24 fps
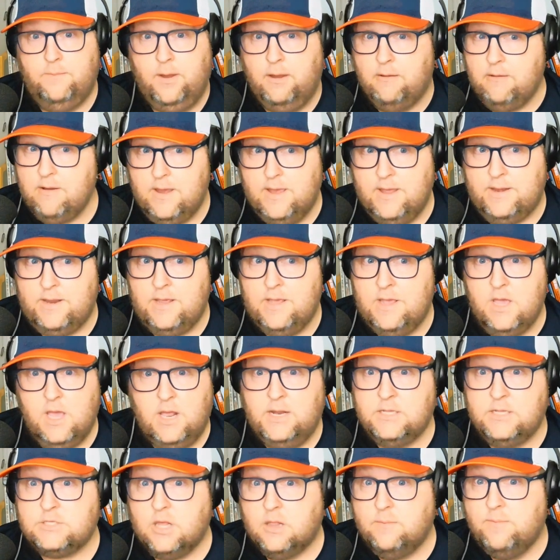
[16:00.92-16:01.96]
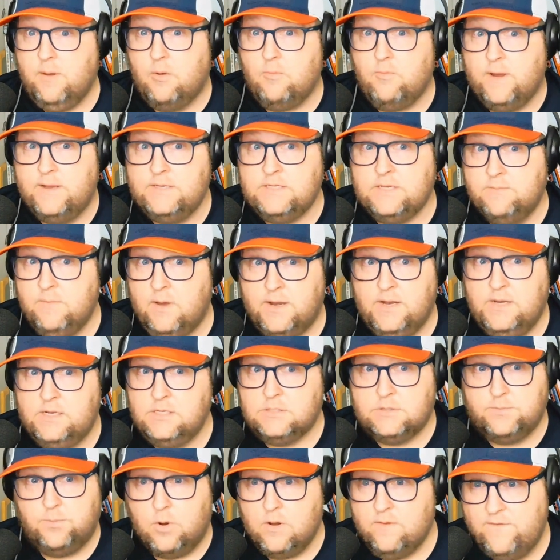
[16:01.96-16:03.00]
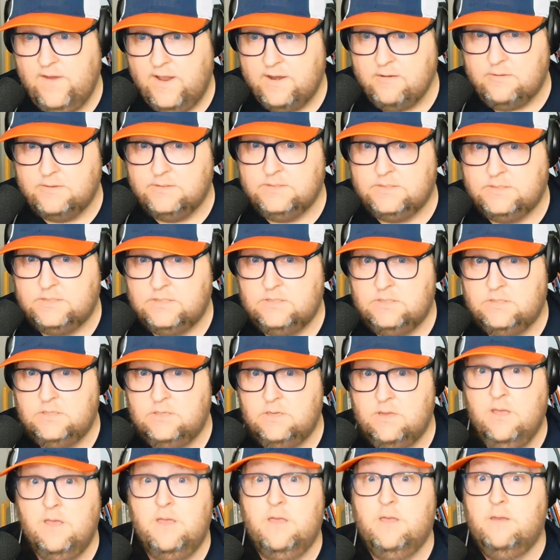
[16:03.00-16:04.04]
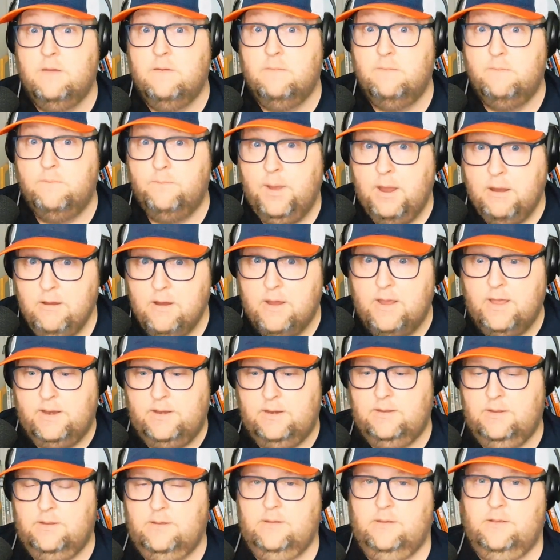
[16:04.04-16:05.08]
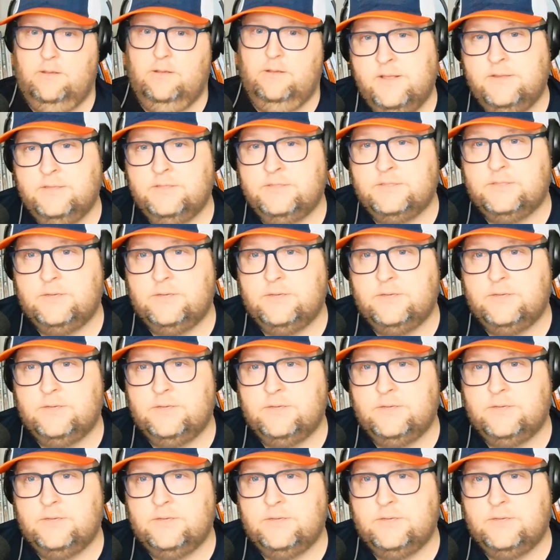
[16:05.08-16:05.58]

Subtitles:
period. And it's all about raising money to support veterans, period. And